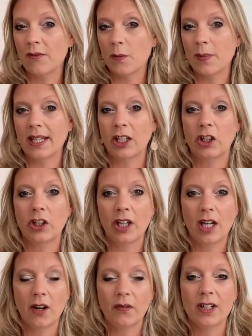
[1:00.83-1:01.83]
not being good
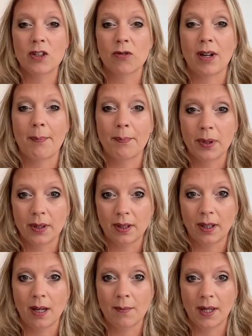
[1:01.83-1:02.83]
enough is rampant
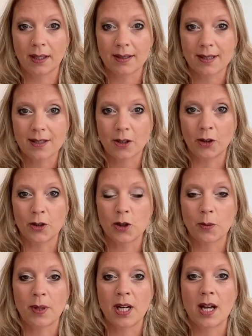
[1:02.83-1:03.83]
amongst
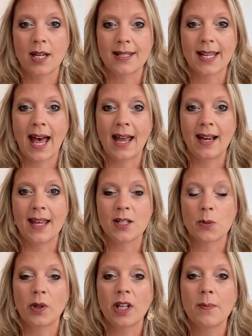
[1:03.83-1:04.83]
entrepreneurs, and
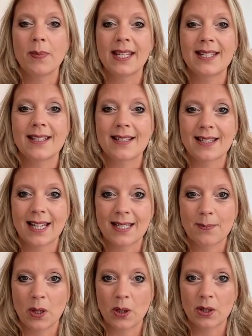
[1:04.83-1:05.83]
it's one of the biggest success
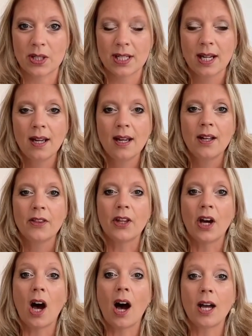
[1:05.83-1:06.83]
blocks
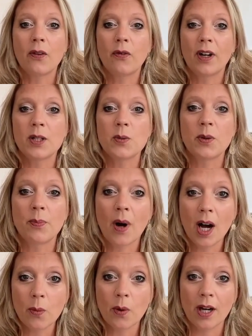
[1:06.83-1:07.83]
that I find with
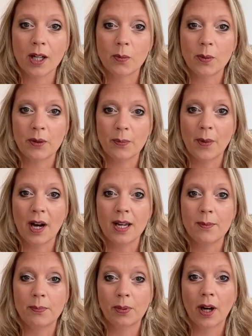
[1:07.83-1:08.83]
my work, with my
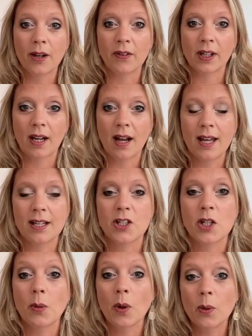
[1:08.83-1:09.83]
private clients
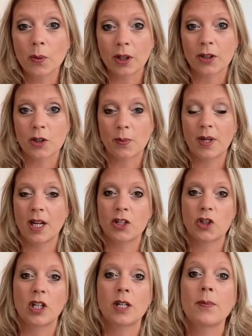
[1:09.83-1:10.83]
who are all entrepreneurs
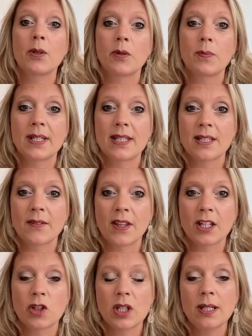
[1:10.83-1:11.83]
trying to build a business of
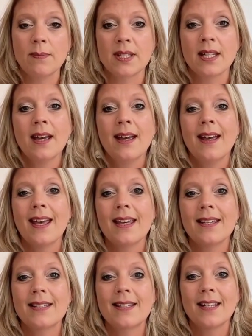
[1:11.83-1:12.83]
their dreams,
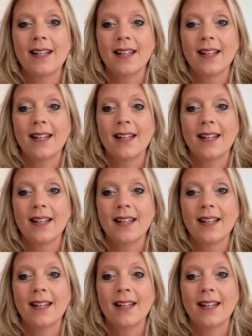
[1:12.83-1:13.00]
is